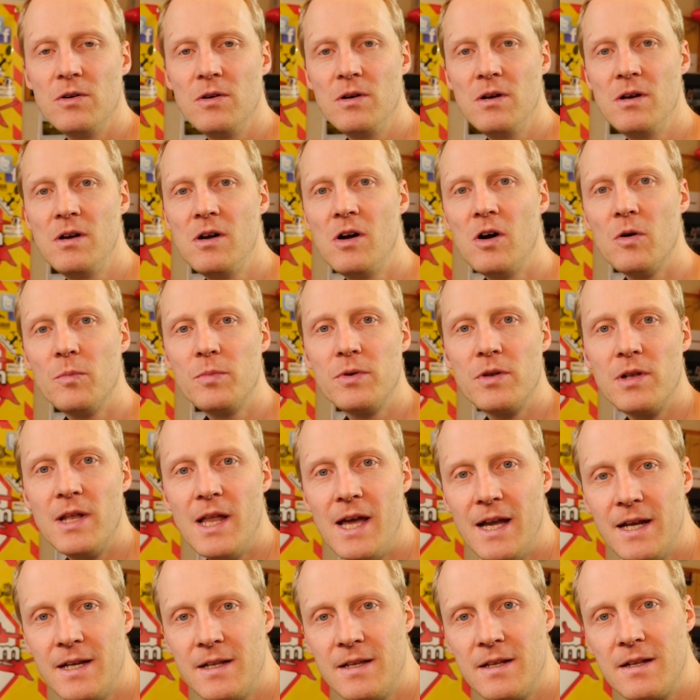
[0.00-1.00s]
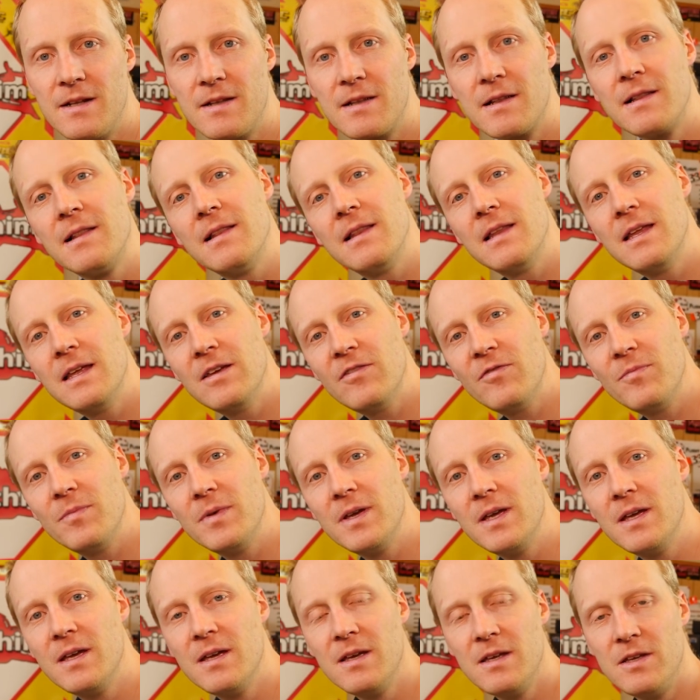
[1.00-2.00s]
Hope you liked it. Leave
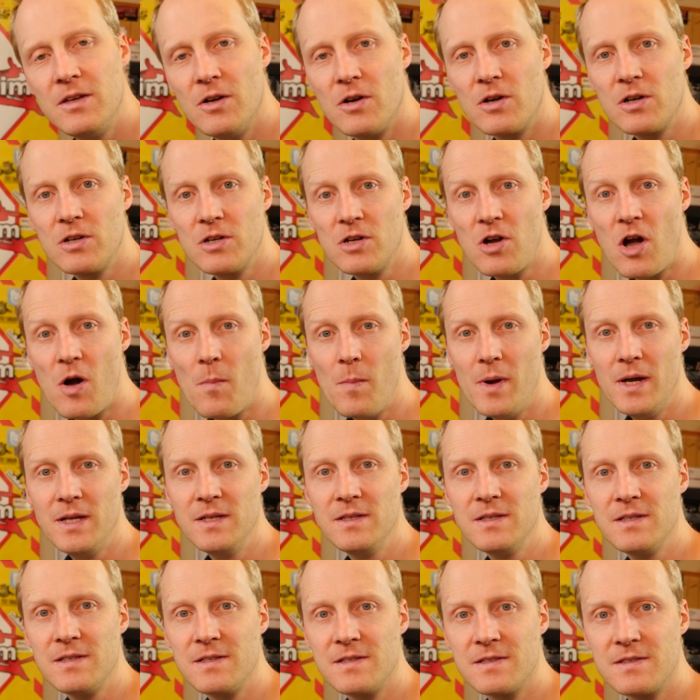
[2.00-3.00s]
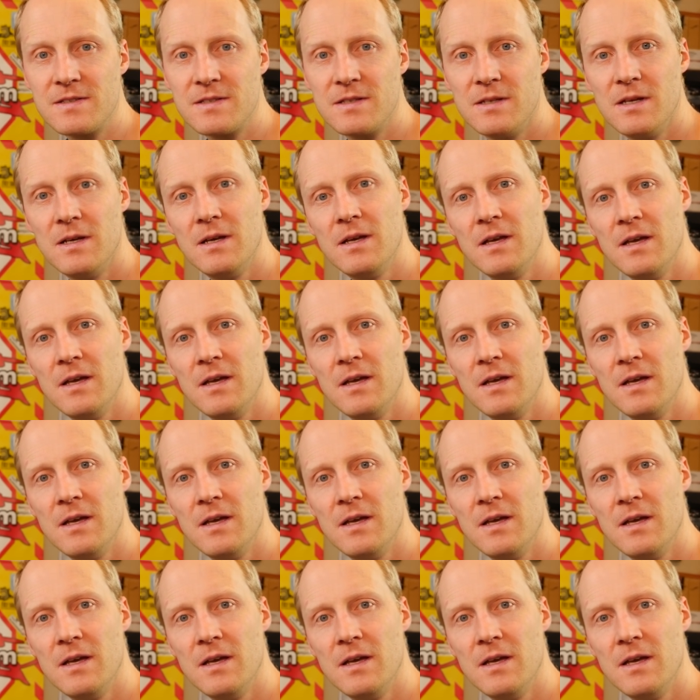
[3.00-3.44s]
me your comments.